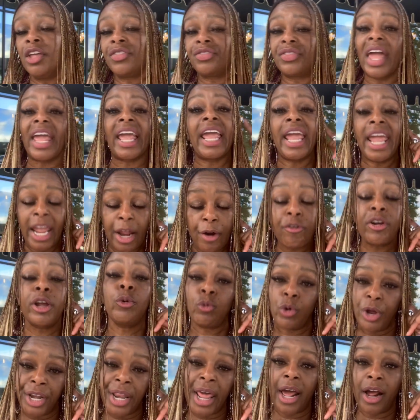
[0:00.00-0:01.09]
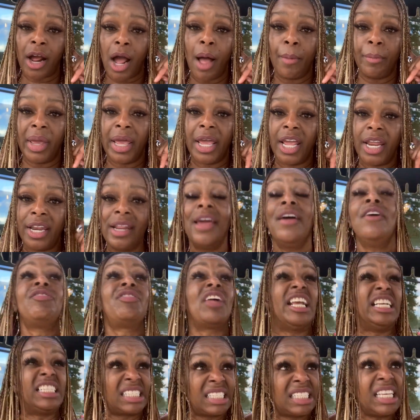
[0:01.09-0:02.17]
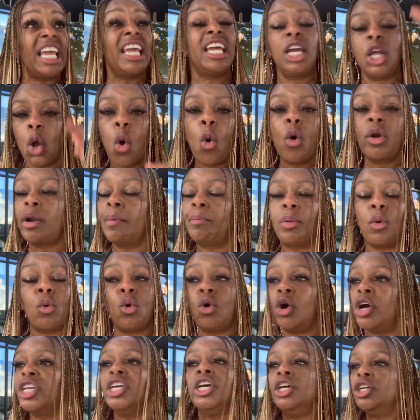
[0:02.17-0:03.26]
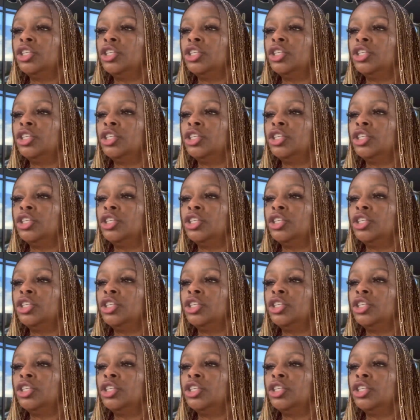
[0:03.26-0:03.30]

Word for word: They hear it when they come in, they see it on the board,